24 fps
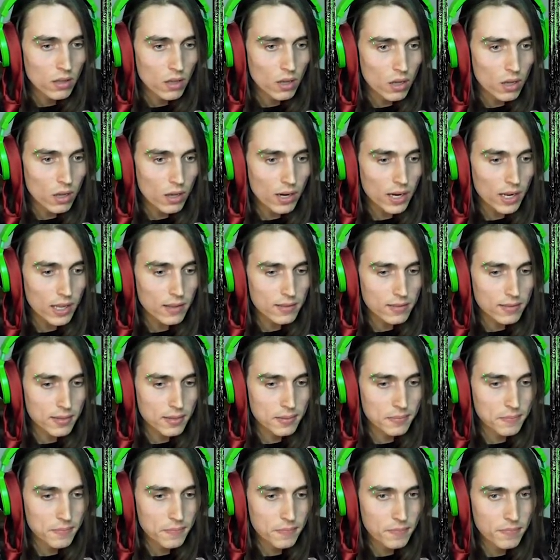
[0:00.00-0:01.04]

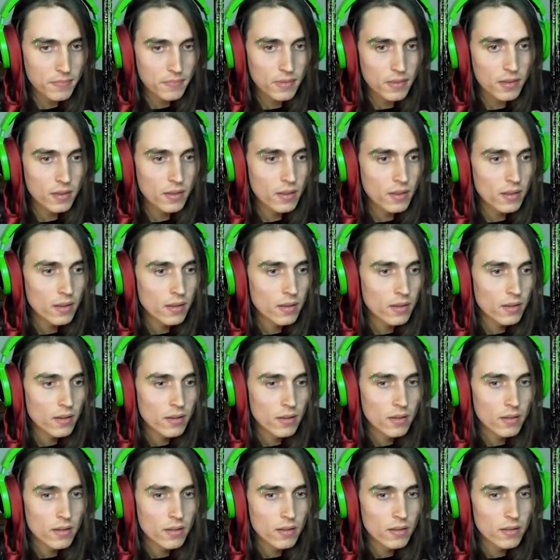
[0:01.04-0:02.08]
Alright.
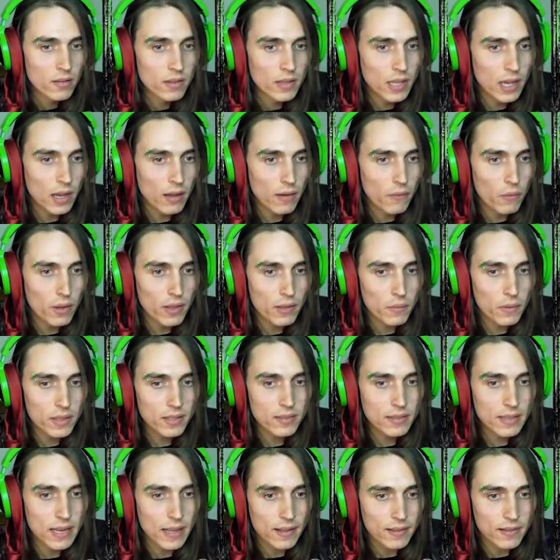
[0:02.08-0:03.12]
Now, what,
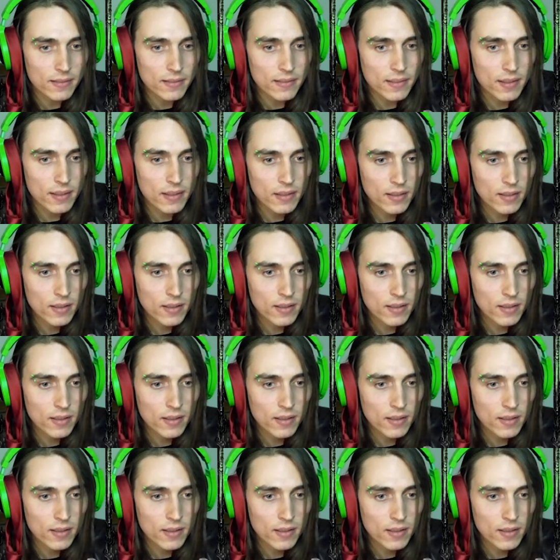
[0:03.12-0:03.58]
what's next?